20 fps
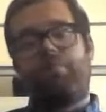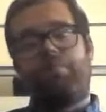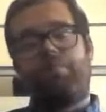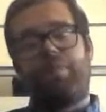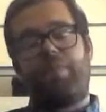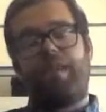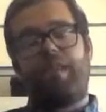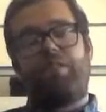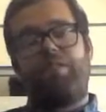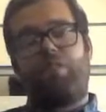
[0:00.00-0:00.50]

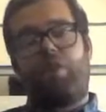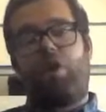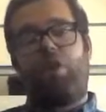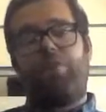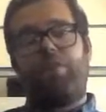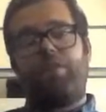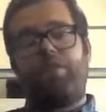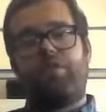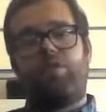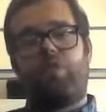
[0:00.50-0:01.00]
being
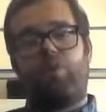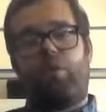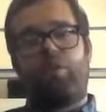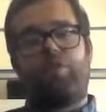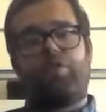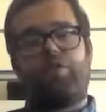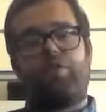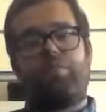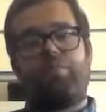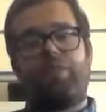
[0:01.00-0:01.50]
involved in
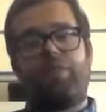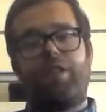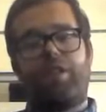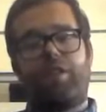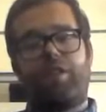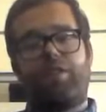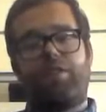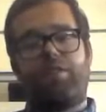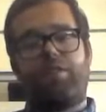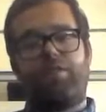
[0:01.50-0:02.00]
short-term
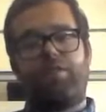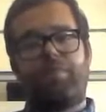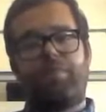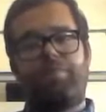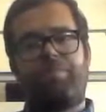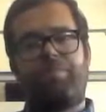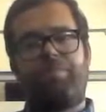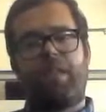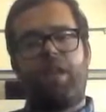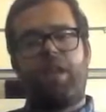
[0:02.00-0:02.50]
missions.
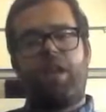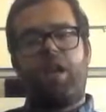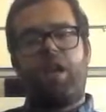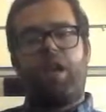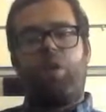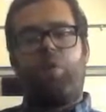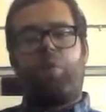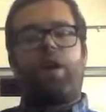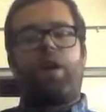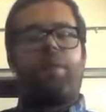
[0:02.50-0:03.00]

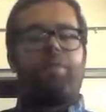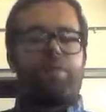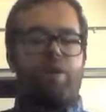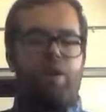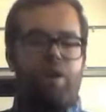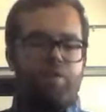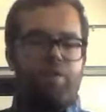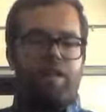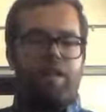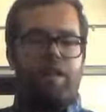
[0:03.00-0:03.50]
What I'm
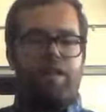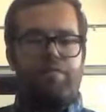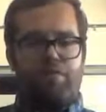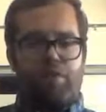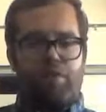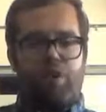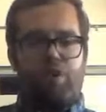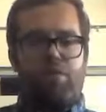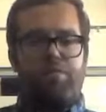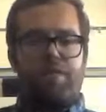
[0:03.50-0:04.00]
currently
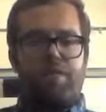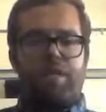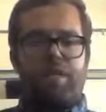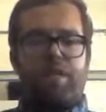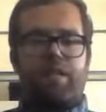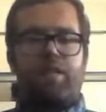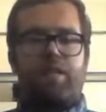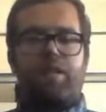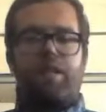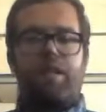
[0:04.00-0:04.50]
involved
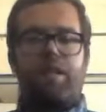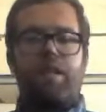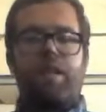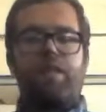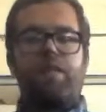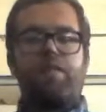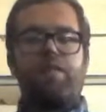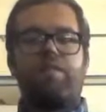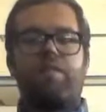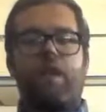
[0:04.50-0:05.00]
in
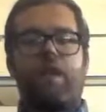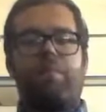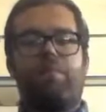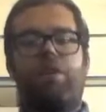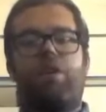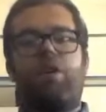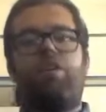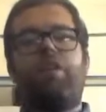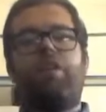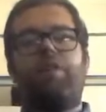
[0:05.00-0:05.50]
is I'm
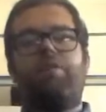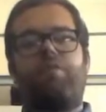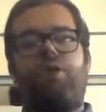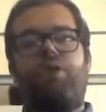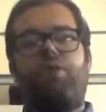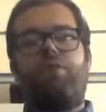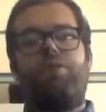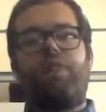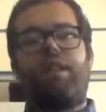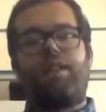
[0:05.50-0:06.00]
currently
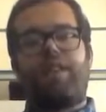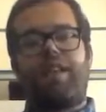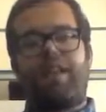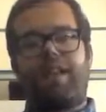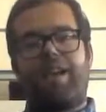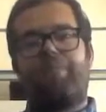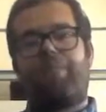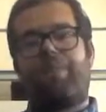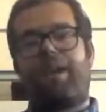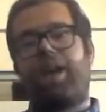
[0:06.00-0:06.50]
involved in a
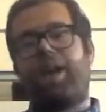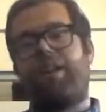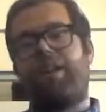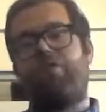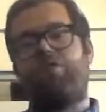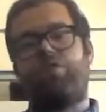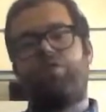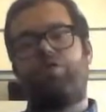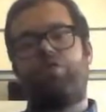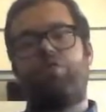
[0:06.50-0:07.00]

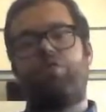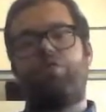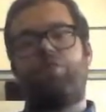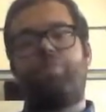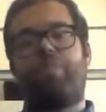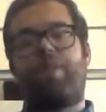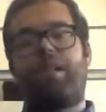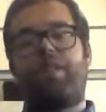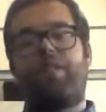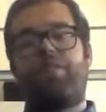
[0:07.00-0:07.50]
campaign to
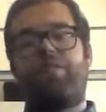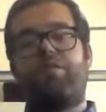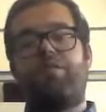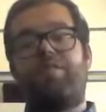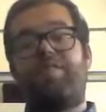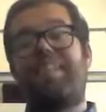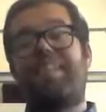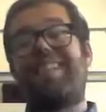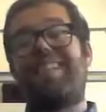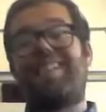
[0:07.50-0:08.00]
spend
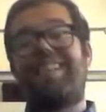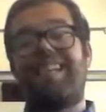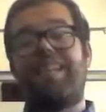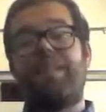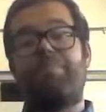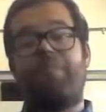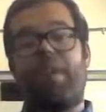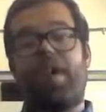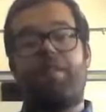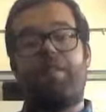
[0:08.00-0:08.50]

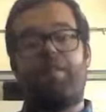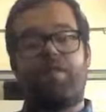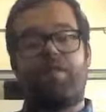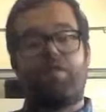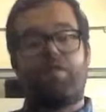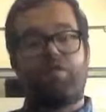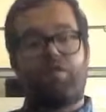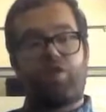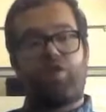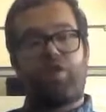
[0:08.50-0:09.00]
16 months
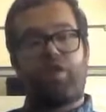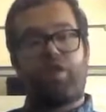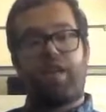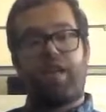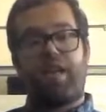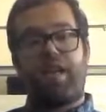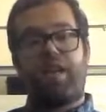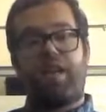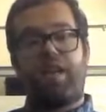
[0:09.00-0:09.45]
in Turkey